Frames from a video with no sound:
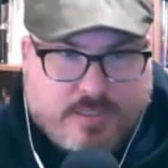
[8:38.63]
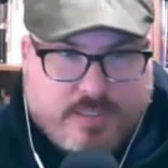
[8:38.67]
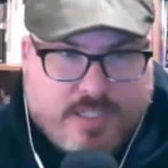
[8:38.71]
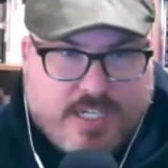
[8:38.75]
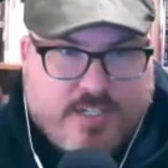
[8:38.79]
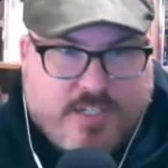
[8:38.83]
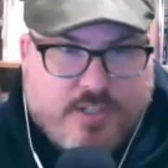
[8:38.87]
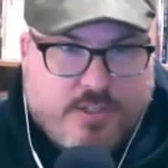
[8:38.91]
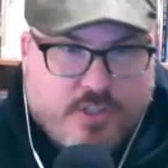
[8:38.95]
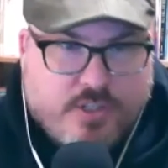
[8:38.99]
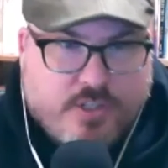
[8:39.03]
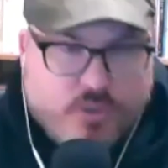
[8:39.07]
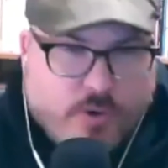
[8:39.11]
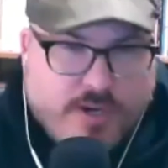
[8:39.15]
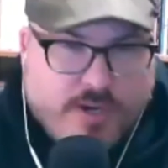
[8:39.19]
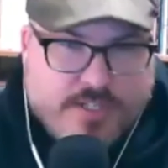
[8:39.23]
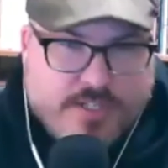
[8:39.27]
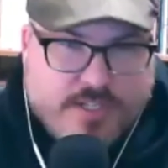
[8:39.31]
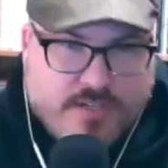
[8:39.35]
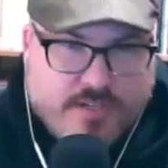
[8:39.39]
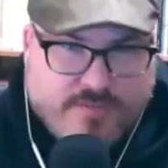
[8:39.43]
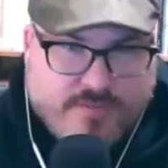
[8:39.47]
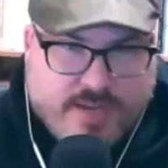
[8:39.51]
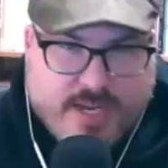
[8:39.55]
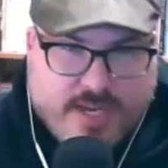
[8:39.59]
It destroys
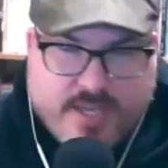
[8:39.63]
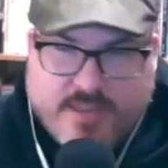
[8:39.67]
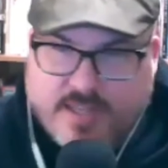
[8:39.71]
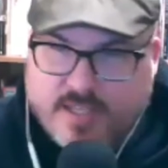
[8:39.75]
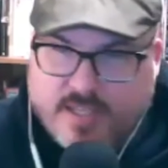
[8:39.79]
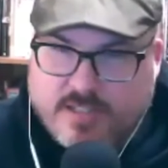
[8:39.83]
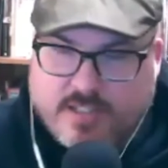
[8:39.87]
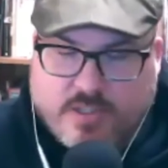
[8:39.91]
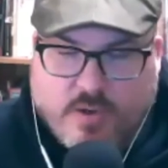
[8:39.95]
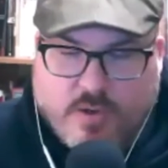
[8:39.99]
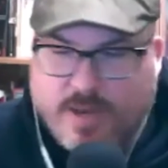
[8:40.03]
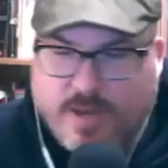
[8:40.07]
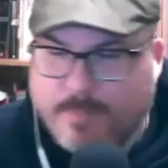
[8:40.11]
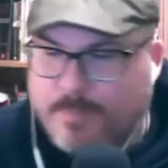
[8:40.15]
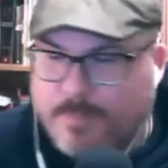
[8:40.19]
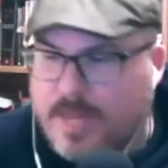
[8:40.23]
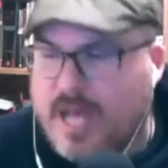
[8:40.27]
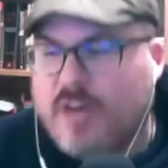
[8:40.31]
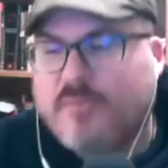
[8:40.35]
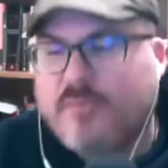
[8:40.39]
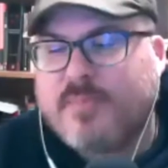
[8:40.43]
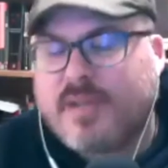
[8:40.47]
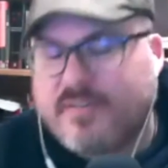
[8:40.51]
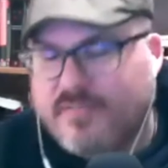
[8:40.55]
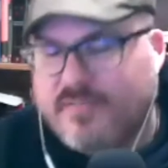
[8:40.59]
their faith. And so I
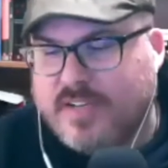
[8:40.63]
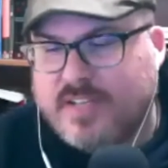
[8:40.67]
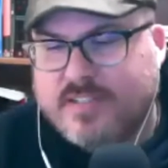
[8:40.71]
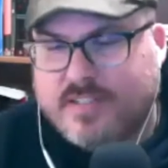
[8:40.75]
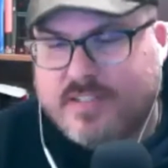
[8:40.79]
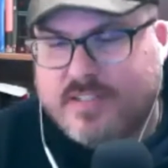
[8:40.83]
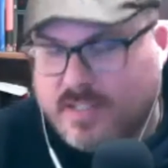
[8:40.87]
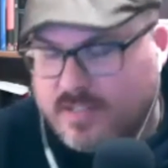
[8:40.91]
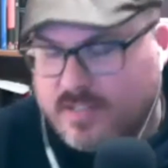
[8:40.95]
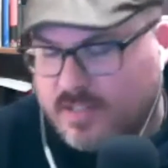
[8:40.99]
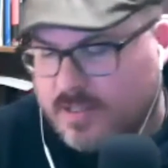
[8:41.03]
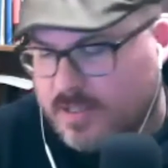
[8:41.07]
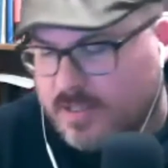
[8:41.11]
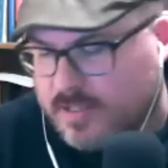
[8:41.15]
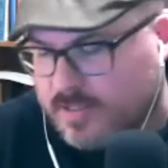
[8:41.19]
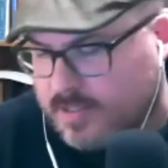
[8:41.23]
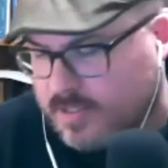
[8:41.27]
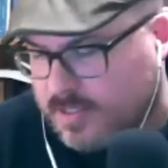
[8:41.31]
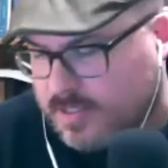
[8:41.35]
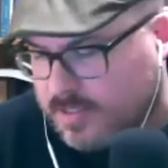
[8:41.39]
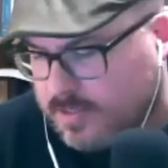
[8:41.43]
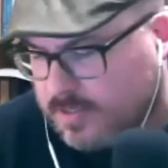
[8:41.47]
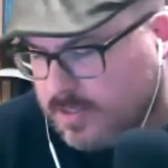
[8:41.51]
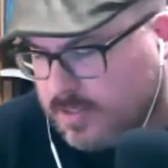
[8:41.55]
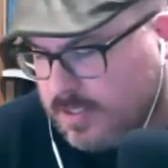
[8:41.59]
pound my fist on
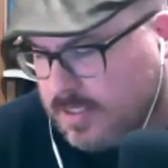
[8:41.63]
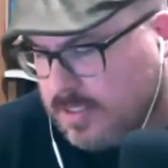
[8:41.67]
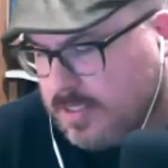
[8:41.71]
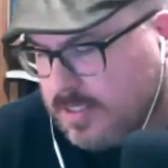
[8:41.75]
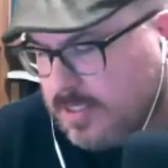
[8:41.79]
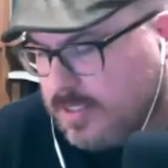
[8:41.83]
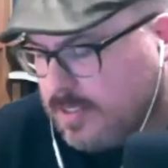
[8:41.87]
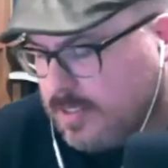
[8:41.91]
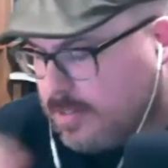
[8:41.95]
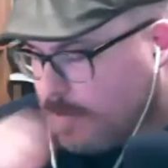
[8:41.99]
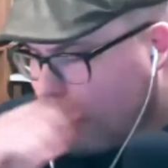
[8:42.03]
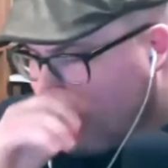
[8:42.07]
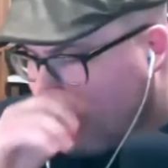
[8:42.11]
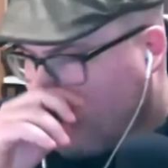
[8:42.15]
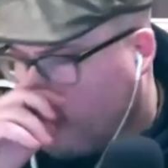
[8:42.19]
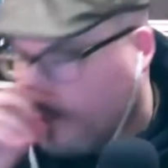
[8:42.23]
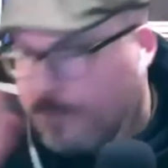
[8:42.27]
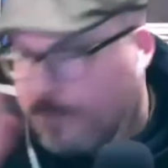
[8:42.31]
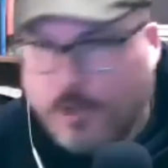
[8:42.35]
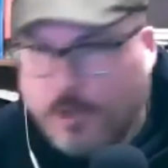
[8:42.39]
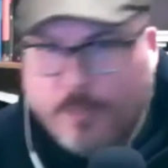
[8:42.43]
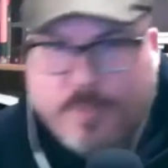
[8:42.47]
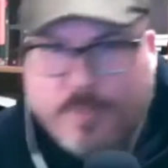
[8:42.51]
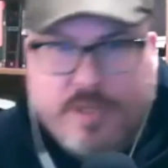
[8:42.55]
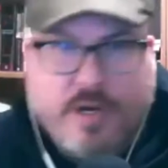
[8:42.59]
the
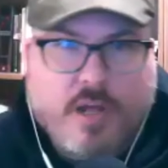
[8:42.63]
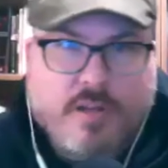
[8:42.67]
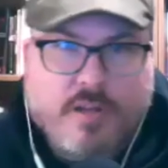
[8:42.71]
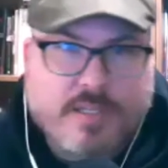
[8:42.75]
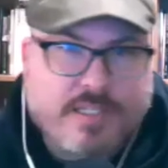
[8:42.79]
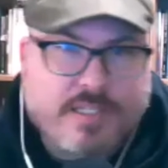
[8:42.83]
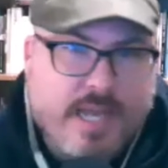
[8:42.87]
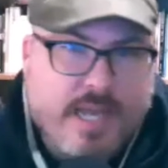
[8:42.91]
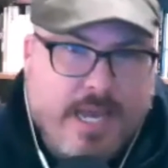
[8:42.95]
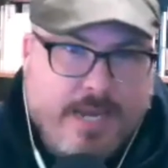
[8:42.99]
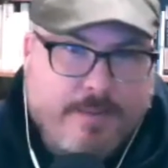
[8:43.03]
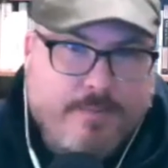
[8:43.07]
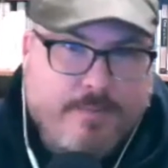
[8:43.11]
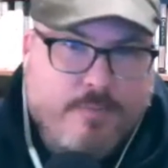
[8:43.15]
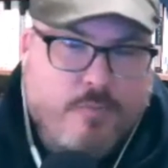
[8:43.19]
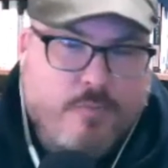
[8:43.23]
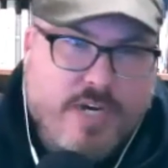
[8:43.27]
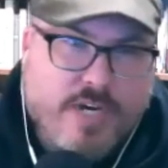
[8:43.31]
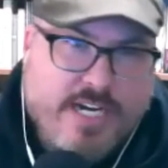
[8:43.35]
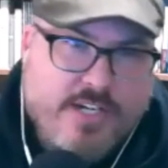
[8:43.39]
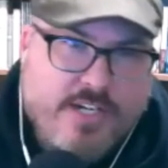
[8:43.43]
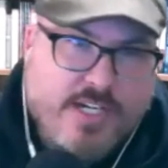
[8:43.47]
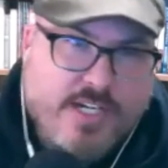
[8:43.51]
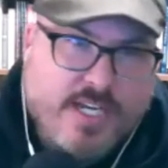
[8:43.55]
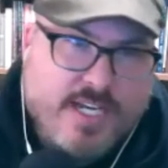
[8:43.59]
pulpit all the time,
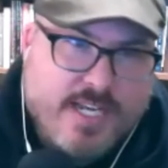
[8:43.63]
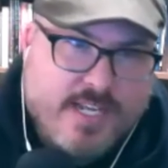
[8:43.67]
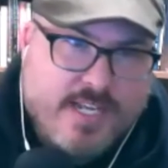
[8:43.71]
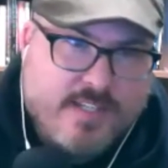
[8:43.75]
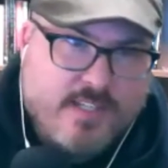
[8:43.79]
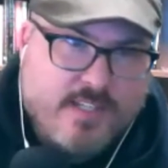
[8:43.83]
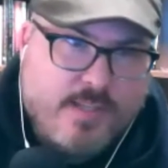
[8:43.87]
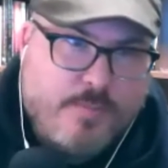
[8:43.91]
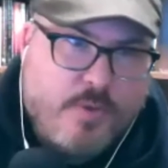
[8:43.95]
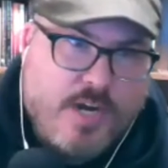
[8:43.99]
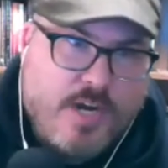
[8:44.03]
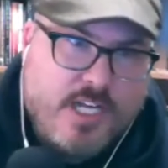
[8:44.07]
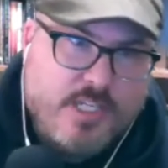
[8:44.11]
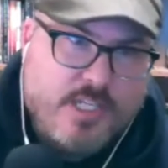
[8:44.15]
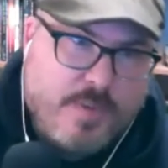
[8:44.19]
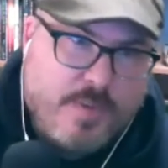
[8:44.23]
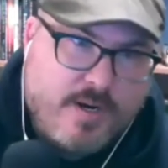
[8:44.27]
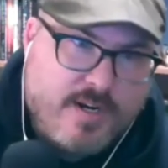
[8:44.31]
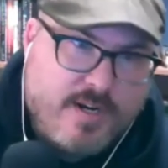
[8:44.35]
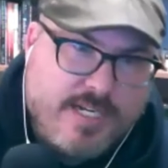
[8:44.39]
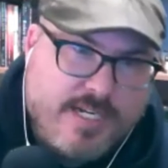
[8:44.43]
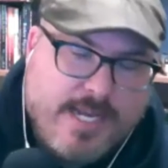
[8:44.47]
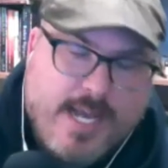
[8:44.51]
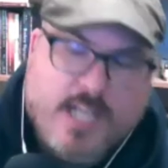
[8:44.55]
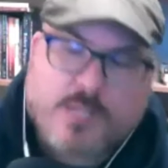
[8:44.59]
raging against the
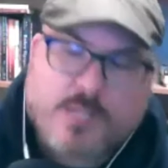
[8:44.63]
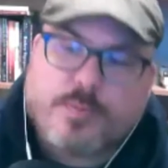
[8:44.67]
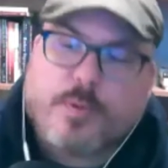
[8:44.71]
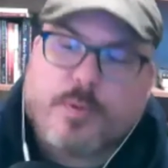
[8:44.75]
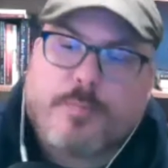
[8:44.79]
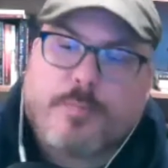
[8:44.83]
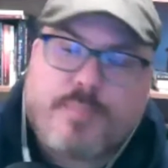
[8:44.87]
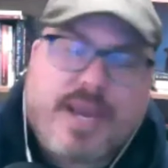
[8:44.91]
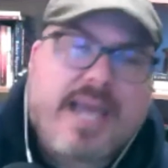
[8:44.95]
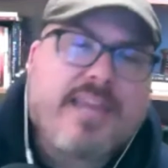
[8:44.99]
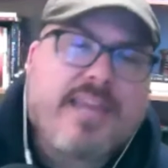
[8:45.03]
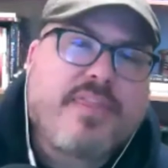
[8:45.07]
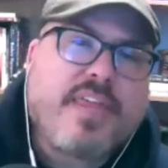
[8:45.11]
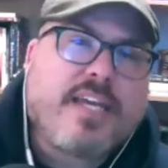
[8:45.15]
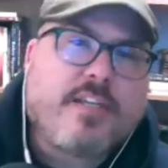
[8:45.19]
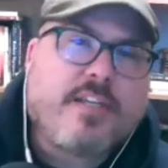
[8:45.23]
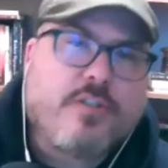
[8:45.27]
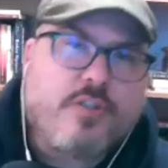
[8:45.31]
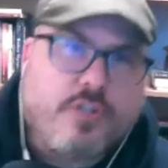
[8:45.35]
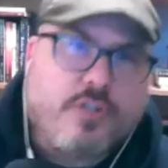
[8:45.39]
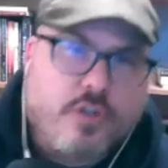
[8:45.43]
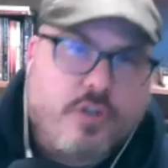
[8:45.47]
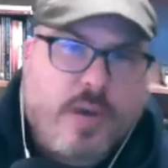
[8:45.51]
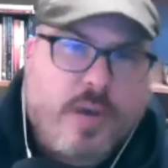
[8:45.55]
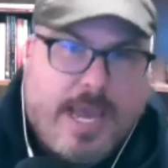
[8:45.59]
prosperity gospel. Bad things
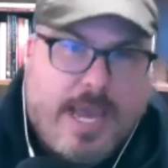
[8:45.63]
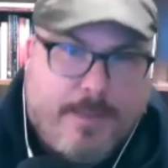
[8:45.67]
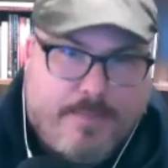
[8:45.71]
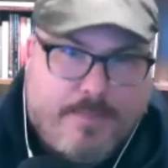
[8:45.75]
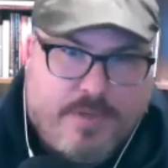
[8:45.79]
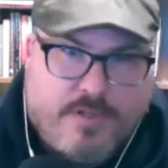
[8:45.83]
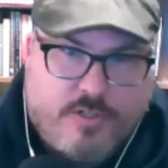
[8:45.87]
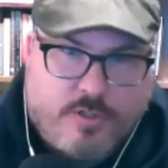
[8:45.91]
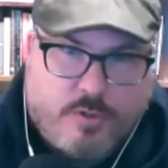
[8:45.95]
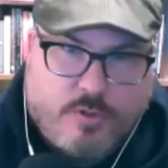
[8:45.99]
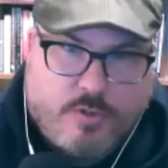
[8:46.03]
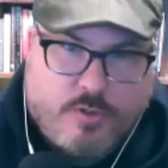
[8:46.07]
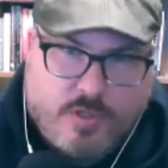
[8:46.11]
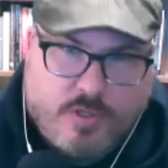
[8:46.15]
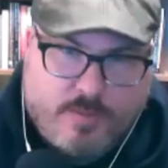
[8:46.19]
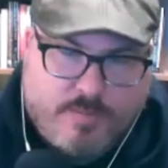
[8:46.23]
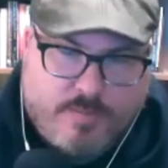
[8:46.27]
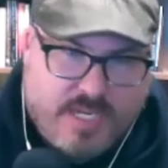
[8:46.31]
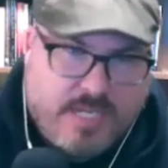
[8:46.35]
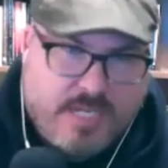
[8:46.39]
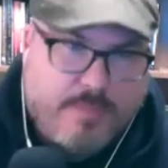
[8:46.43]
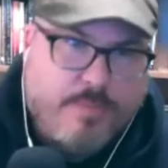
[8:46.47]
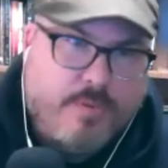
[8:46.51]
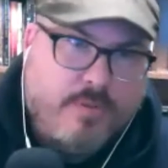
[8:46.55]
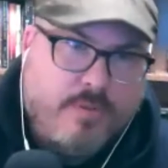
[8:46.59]
do happen to good
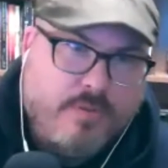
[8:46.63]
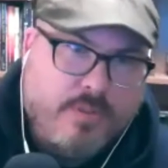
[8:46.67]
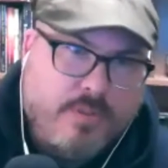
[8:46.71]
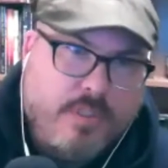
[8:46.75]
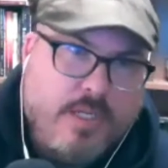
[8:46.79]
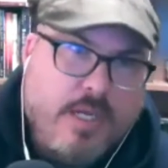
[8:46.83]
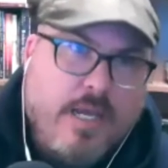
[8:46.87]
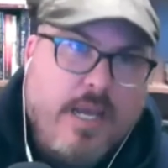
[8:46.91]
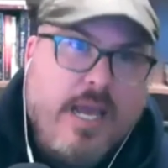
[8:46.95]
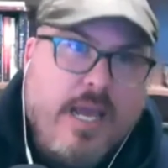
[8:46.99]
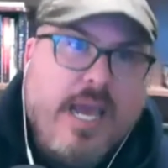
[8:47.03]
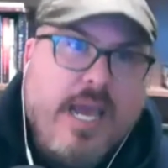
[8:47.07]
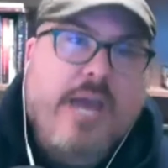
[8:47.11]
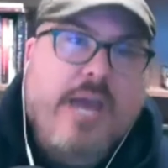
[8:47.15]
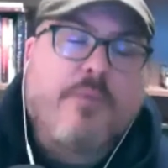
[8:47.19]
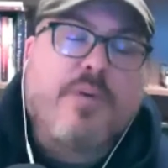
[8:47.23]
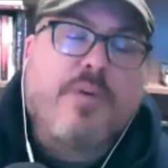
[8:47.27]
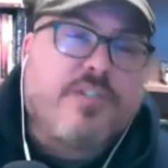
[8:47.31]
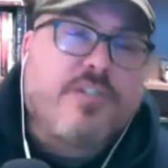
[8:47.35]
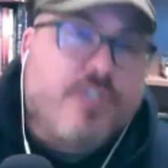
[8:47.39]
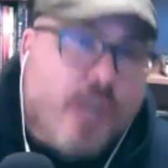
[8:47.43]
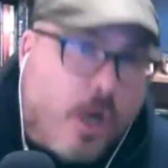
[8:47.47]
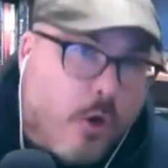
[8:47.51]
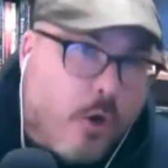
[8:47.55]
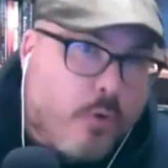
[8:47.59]
people, and we
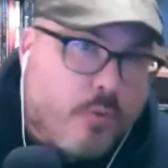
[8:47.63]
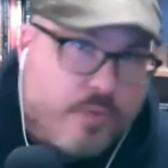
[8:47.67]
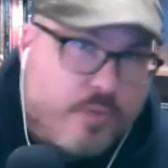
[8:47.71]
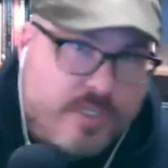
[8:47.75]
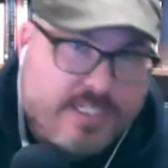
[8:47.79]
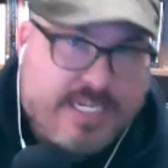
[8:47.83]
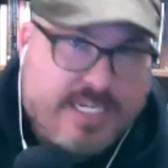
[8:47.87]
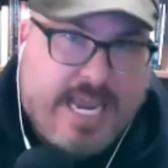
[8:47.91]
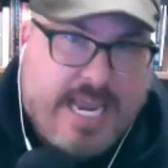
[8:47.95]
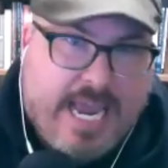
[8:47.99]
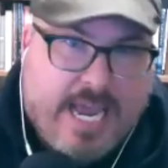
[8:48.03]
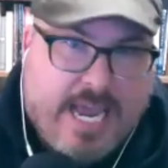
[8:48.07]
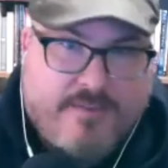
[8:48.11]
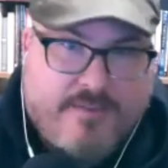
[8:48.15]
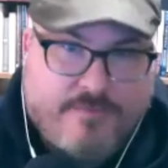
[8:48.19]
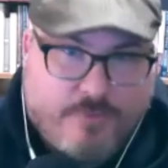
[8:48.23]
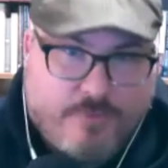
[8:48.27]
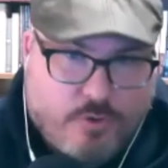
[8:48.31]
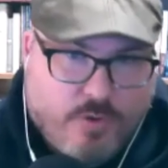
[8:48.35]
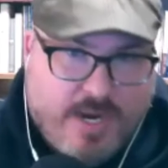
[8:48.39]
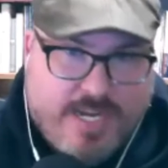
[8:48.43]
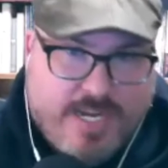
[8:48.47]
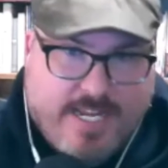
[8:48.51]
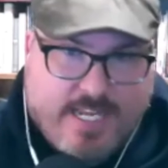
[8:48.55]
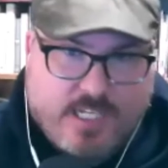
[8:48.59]
don't really have
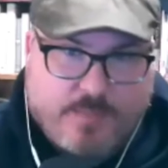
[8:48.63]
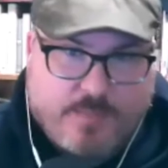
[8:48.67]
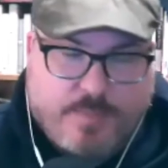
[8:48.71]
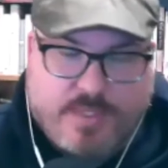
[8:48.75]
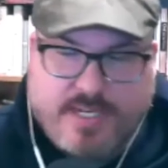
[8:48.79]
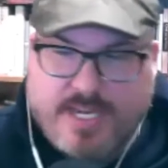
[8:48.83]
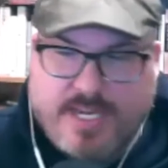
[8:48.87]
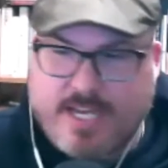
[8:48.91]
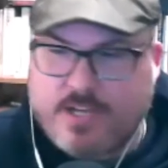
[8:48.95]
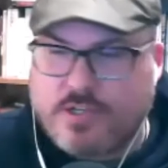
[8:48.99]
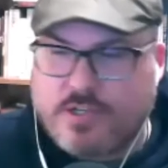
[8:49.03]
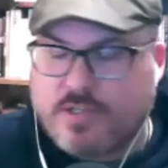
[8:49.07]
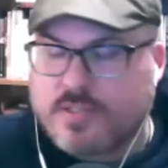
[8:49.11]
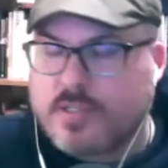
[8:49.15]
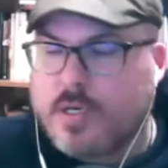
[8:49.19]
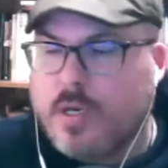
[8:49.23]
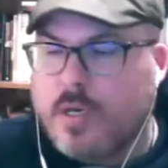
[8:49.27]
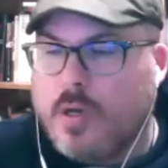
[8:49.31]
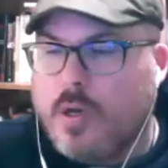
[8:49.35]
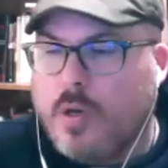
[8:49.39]
great explanations.